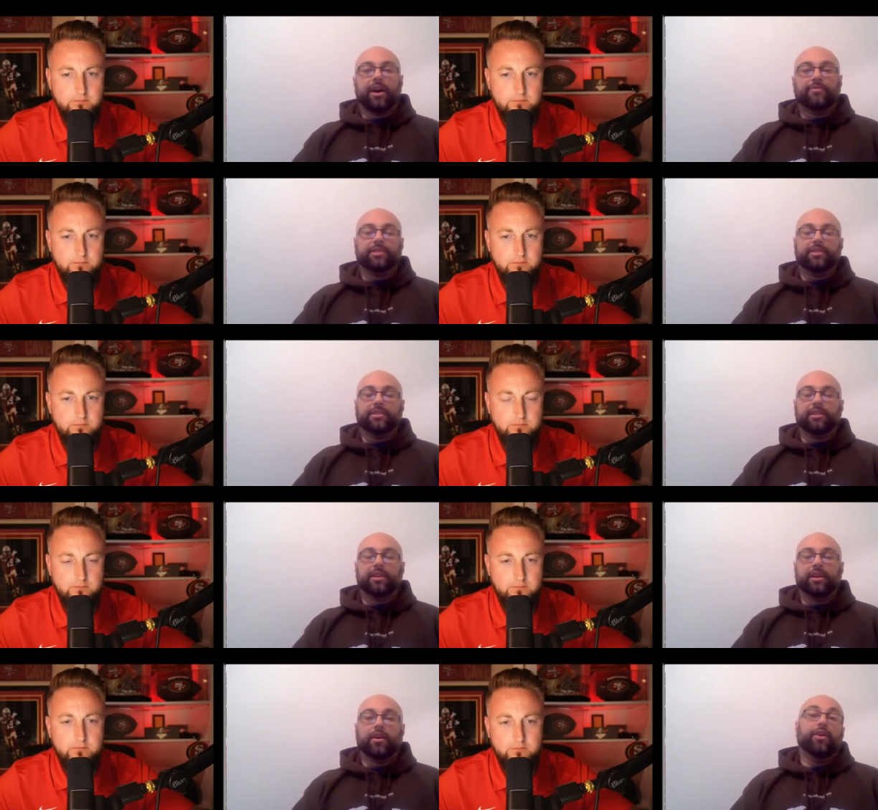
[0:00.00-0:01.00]

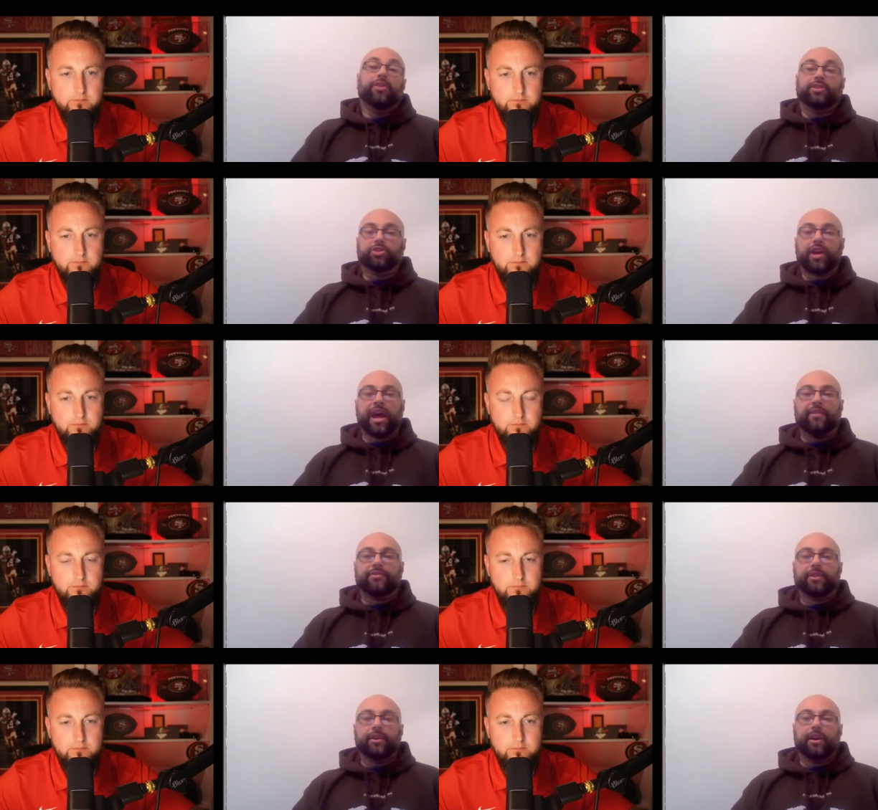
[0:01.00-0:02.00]
Speaker 1: offseason or this
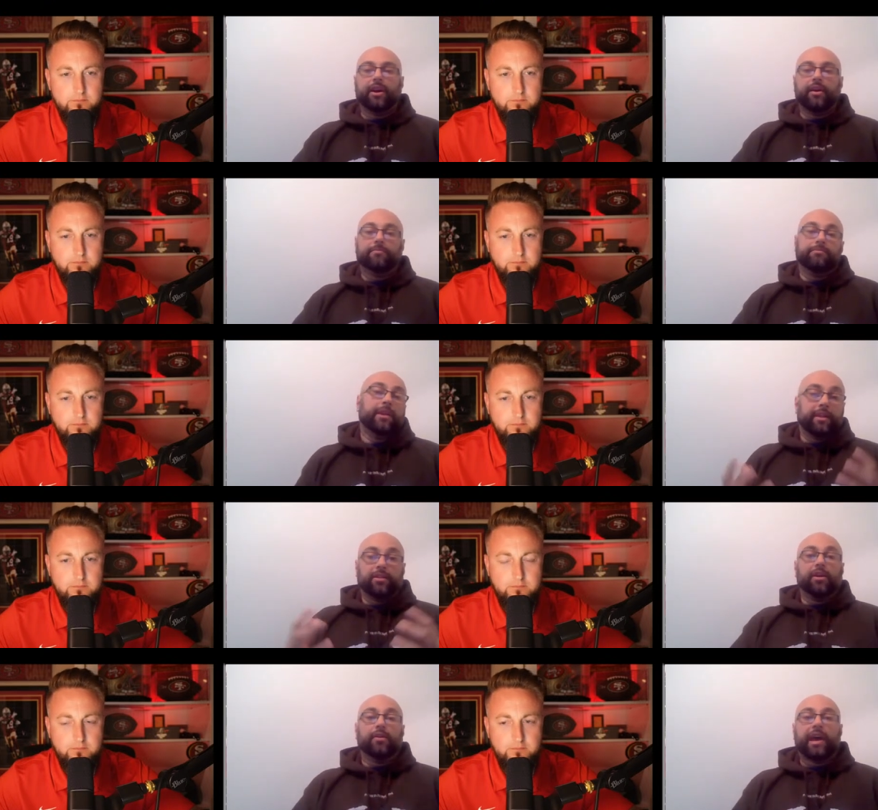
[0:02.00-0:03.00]
draft, um,
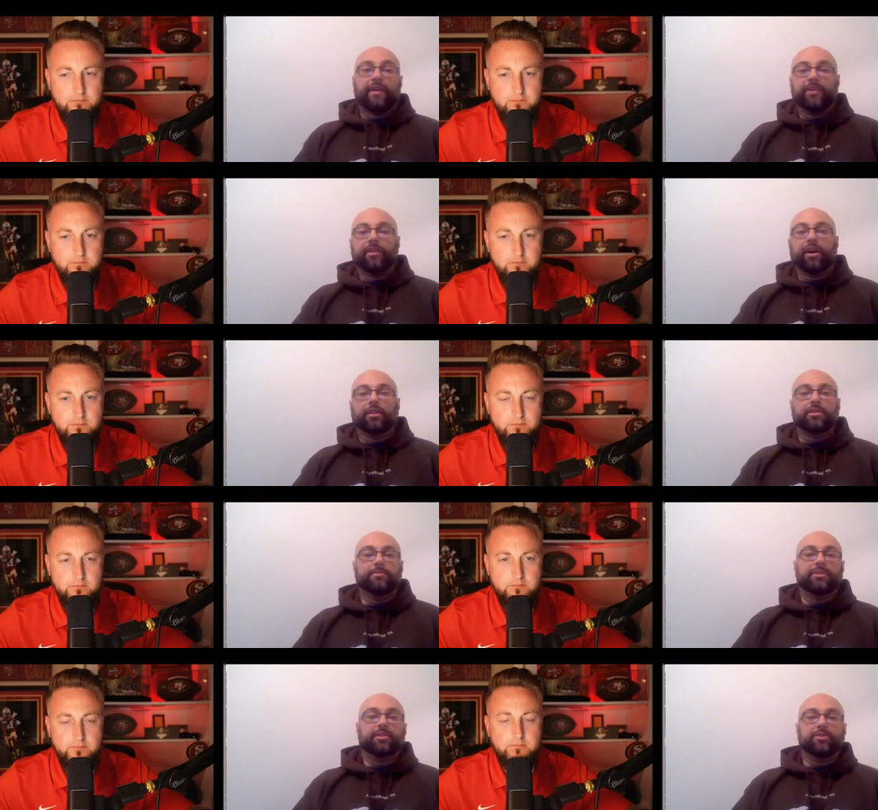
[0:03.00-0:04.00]
and, you know, have their
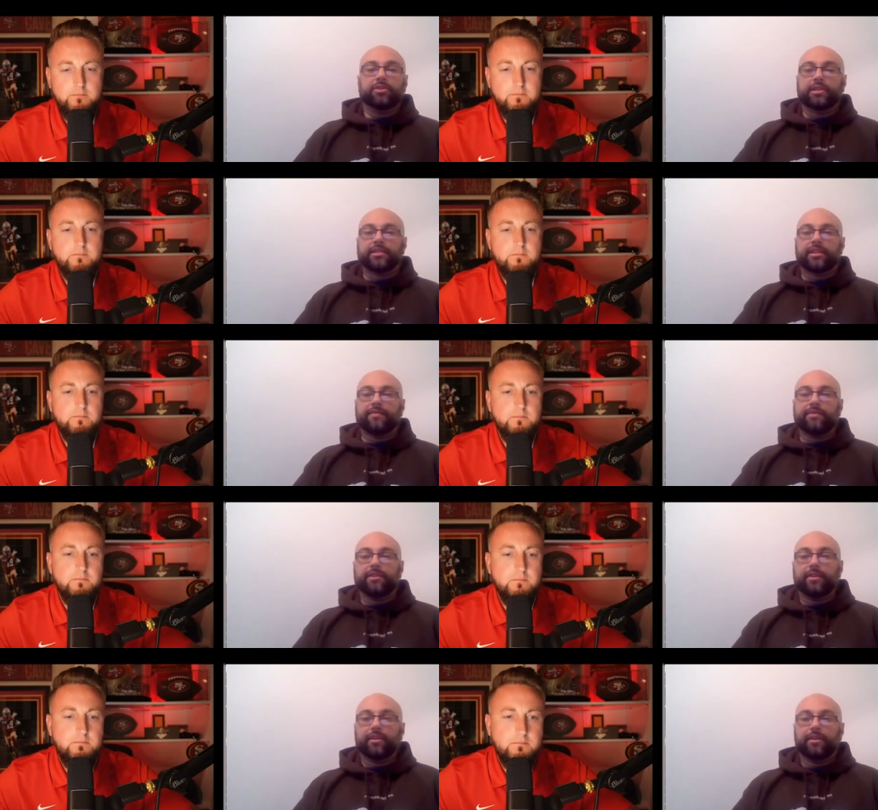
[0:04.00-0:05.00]
long-term solutions at
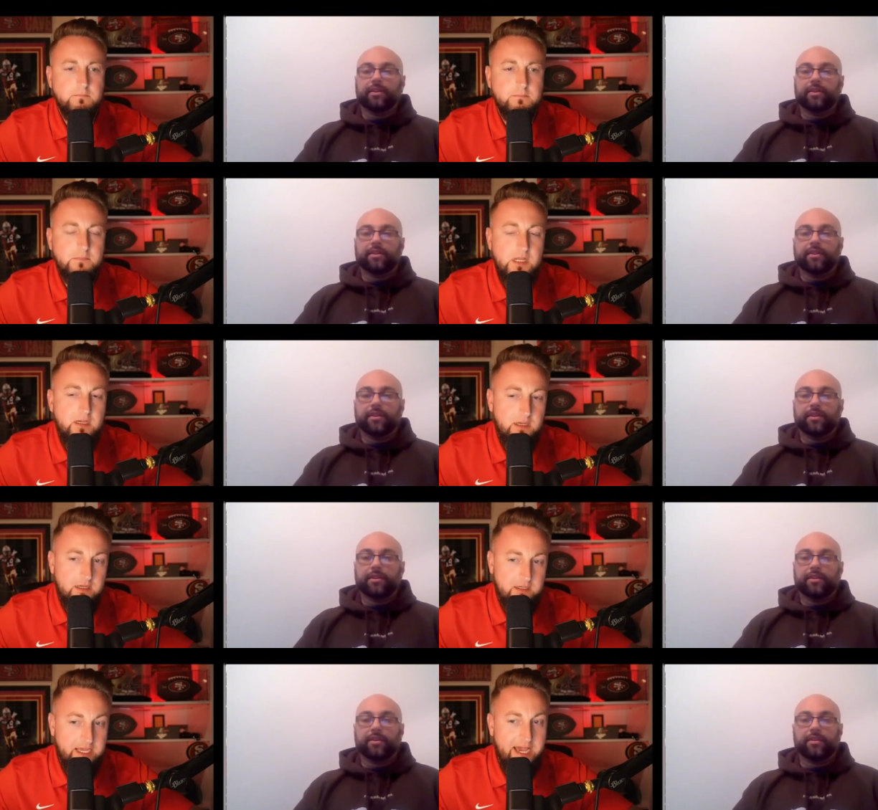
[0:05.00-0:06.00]
safety.
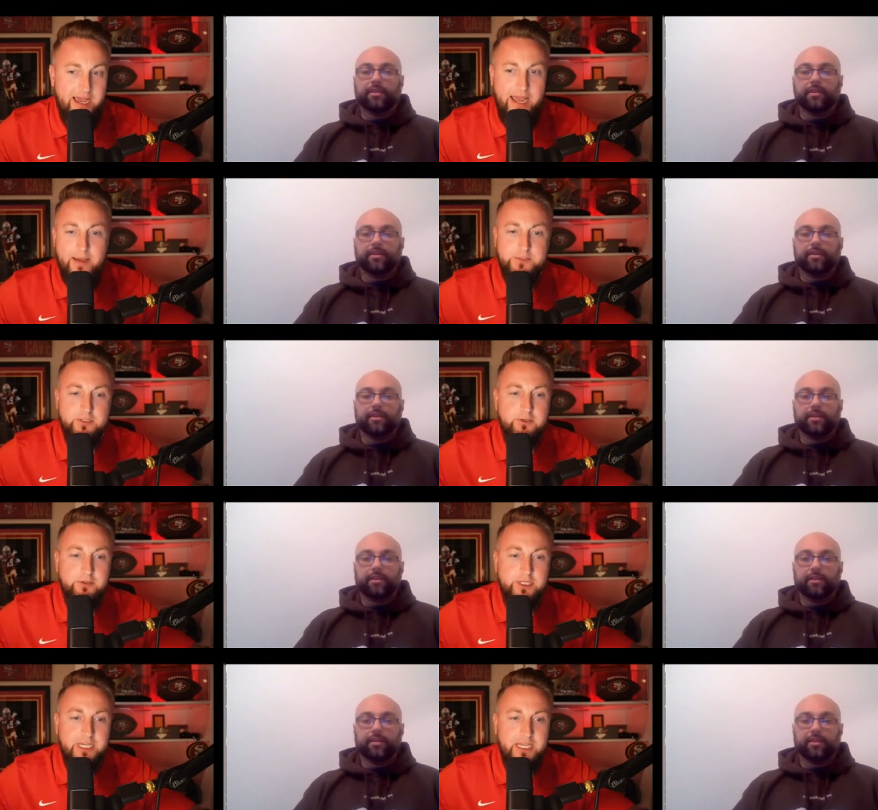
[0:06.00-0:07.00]
Speaker 2: Yeah,
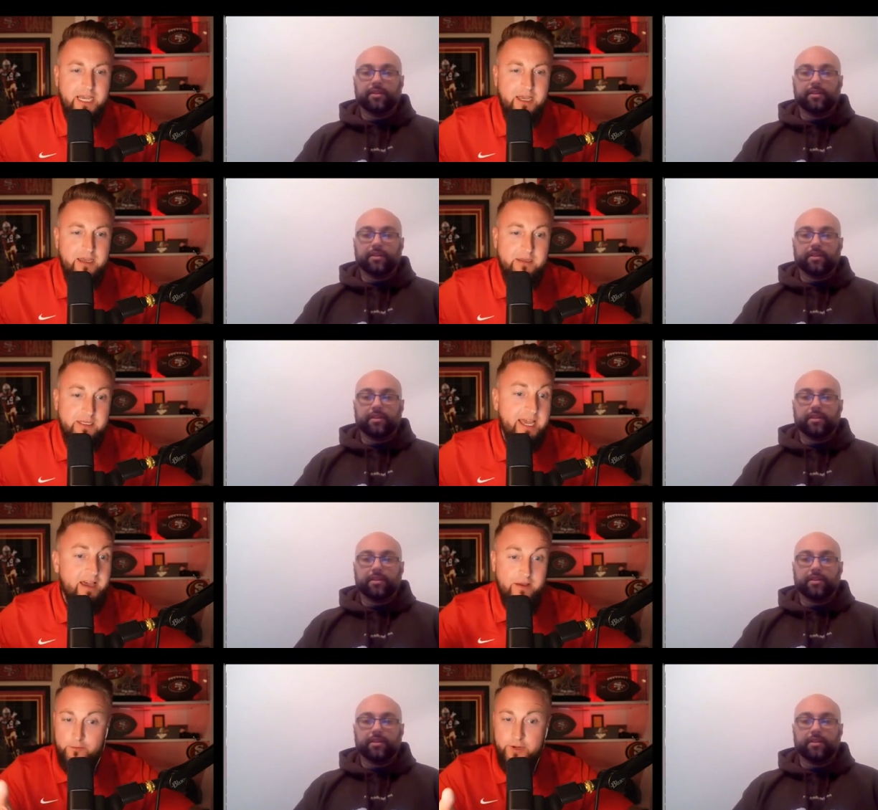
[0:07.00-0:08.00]
absolutely.
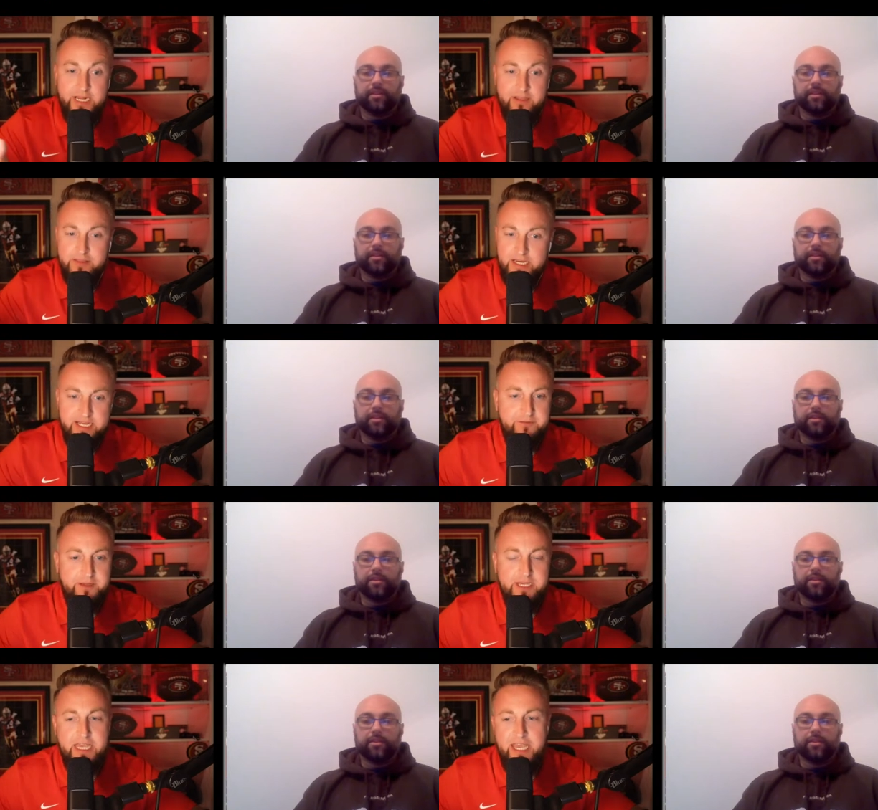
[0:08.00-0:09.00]
Yeah, Rini, they
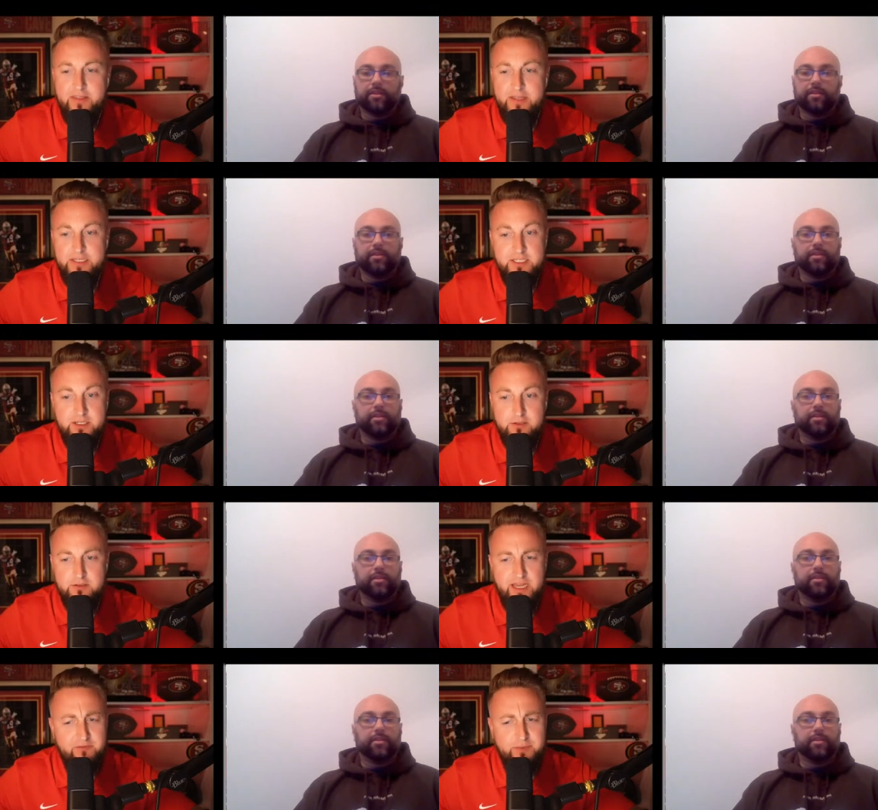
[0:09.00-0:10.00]
definitely can. They still
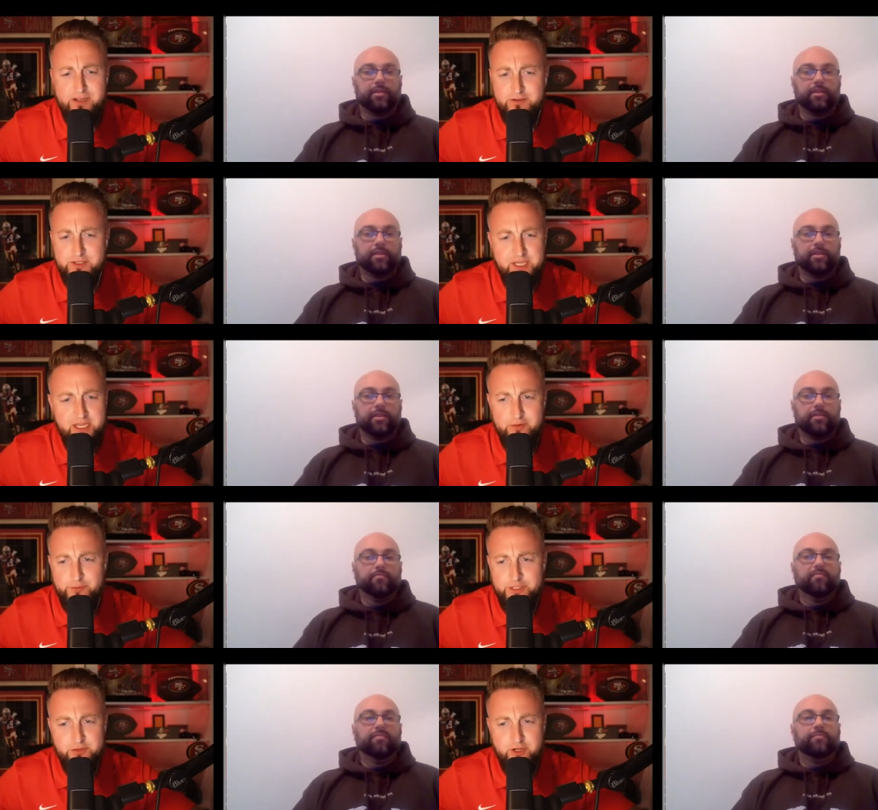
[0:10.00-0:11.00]
have players that they can
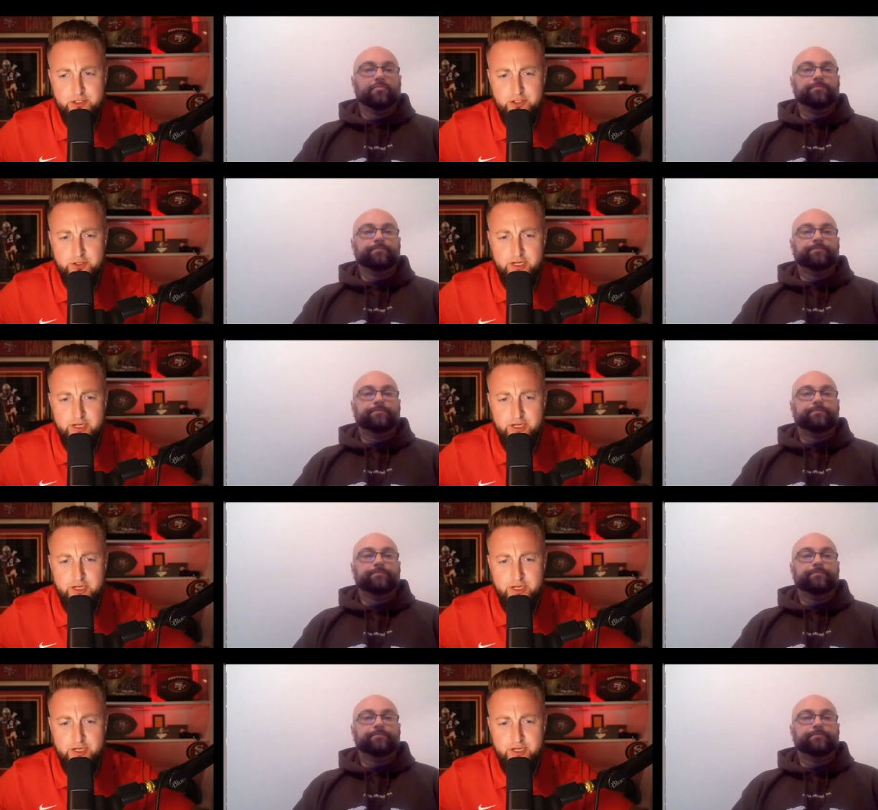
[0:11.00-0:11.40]
restructure,